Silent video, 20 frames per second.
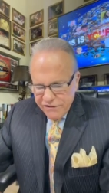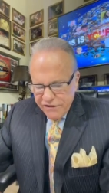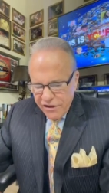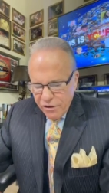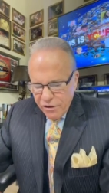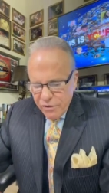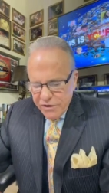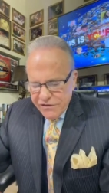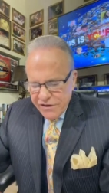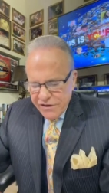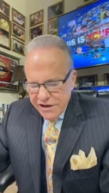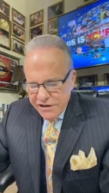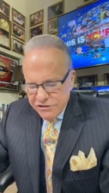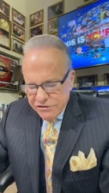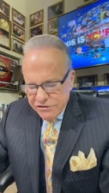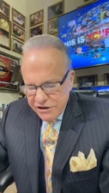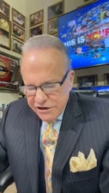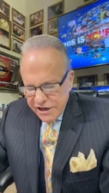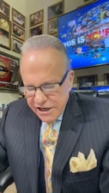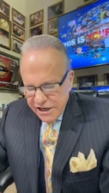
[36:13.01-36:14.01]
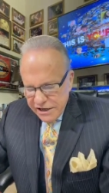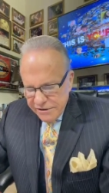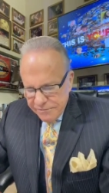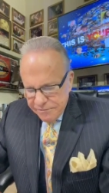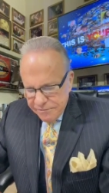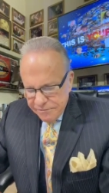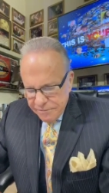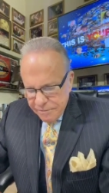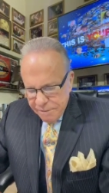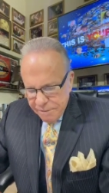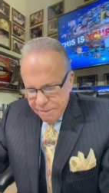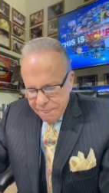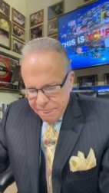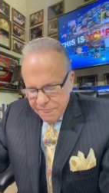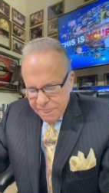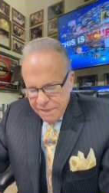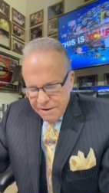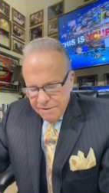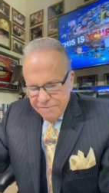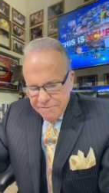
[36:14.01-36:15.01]
And Father, we thank you today
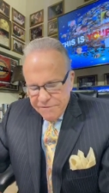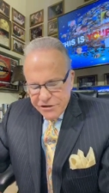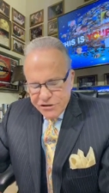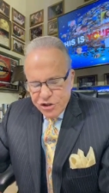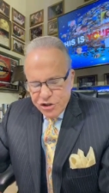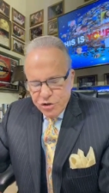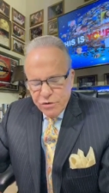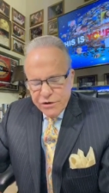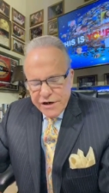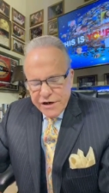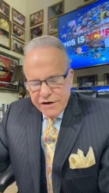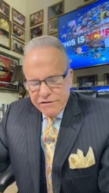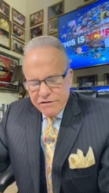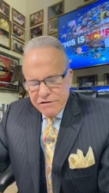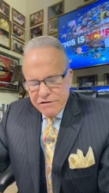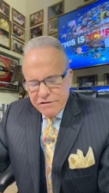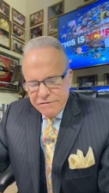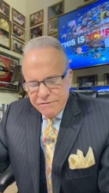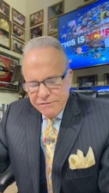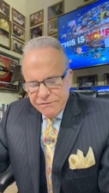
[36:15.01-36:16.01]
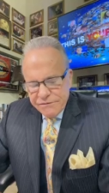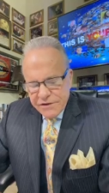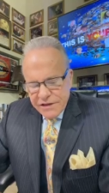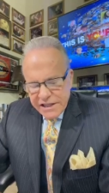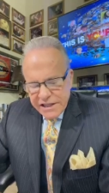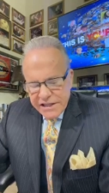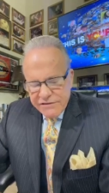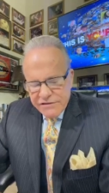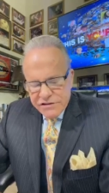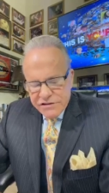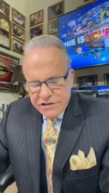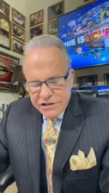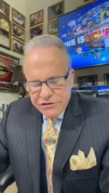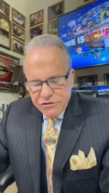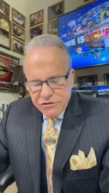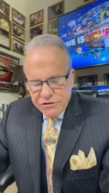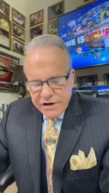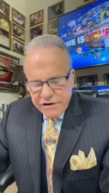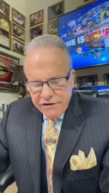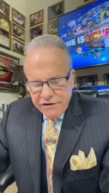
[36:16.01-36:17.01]
that you will never leave us and
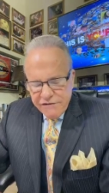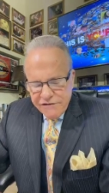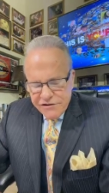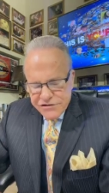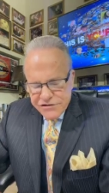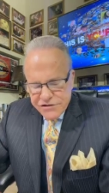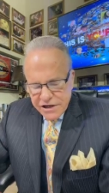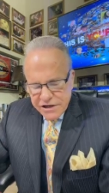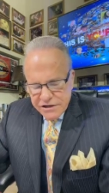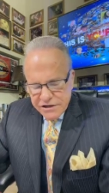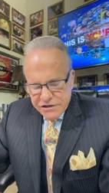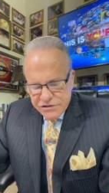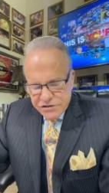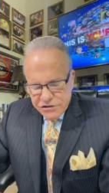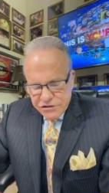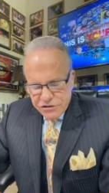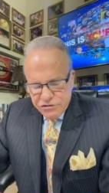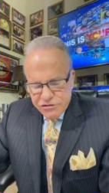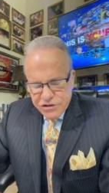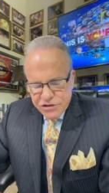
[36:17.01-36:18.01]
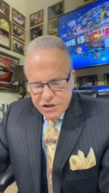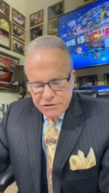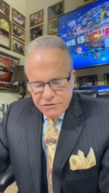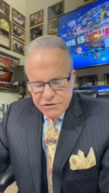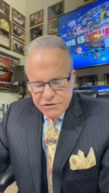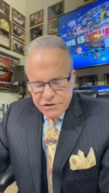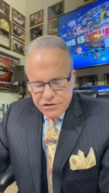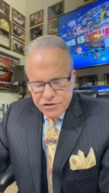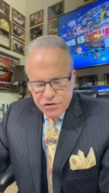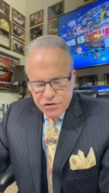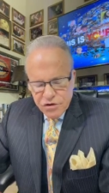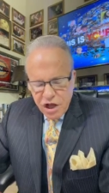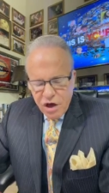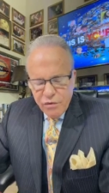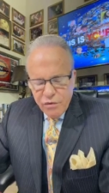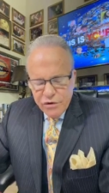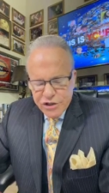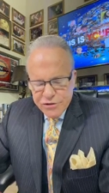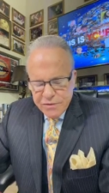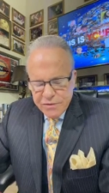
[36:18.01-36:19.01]
you'll never forsake us. And you said that you'll
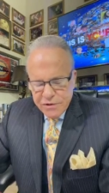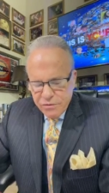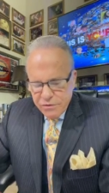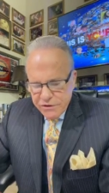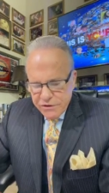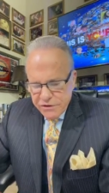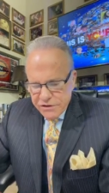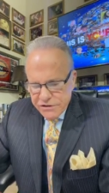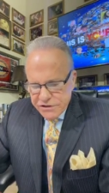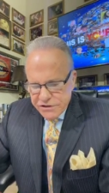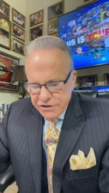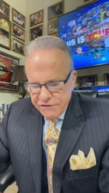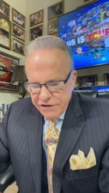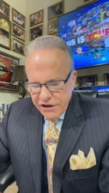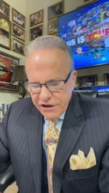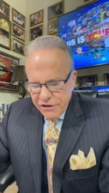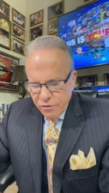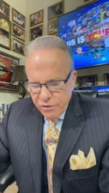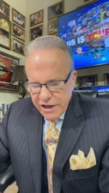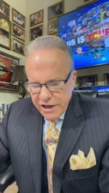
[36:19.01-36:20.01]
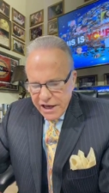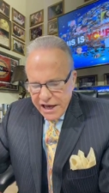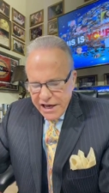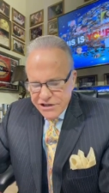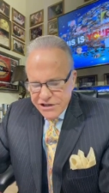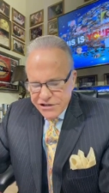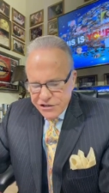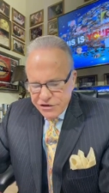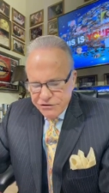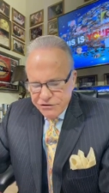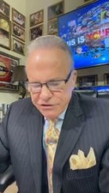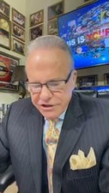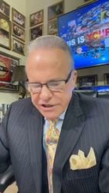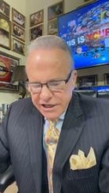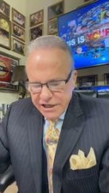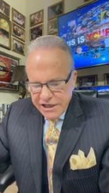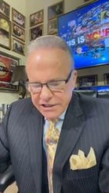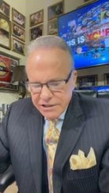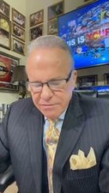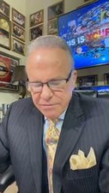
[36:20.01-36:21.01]
always be with us. And Father, we ask you
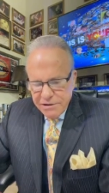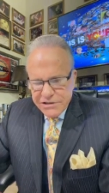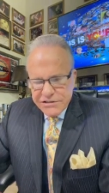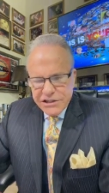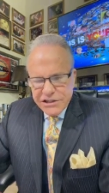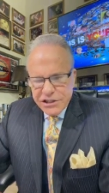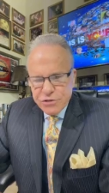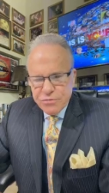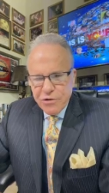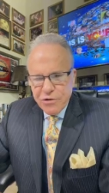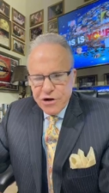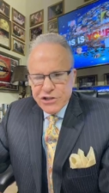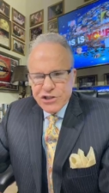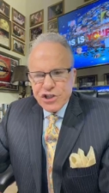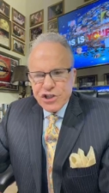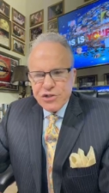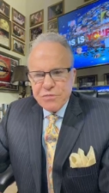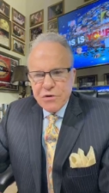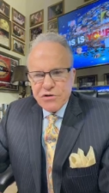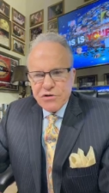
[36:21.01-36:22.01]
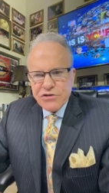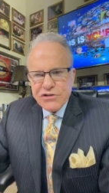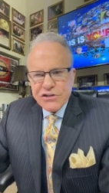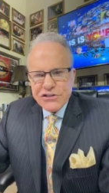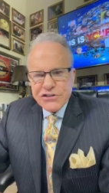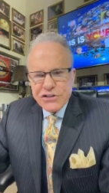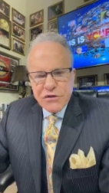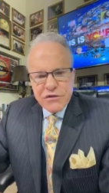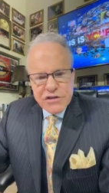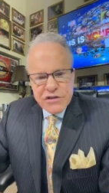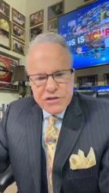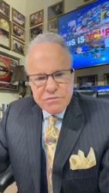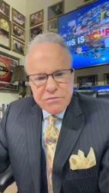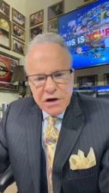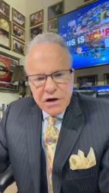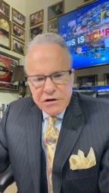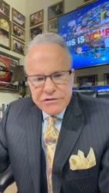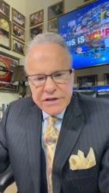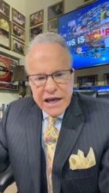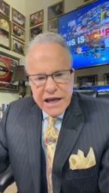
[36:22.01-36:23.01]
today to bless each precious person that's on this
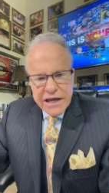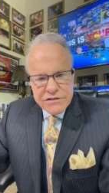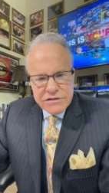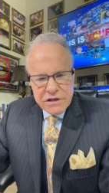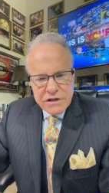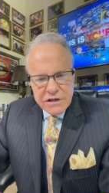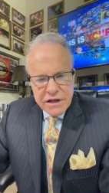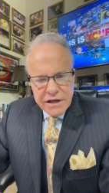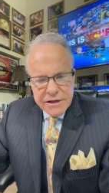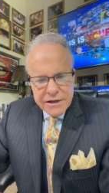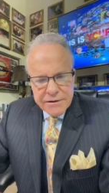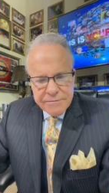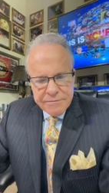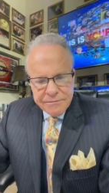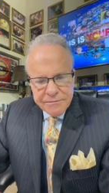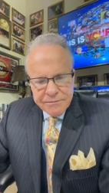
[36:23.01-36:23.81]
broadcast today.